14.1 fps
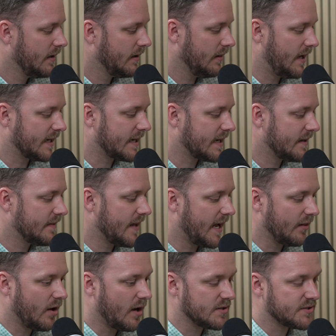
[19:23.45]
locking in that
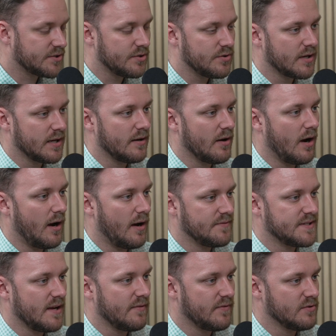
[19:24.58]
loss so you can
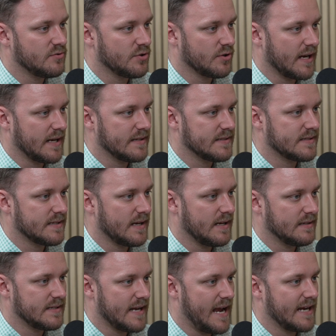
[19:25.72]
offset future gains
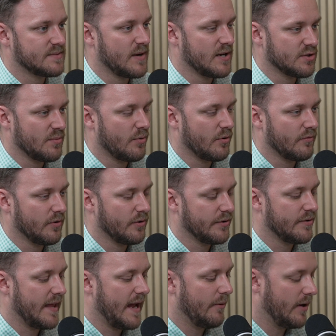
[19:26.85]
and tax manage the portfolio
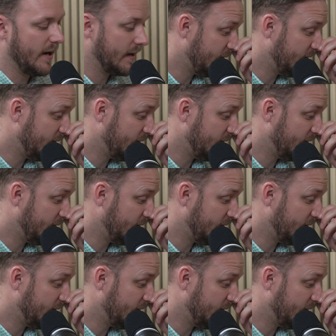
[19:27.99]
in that way.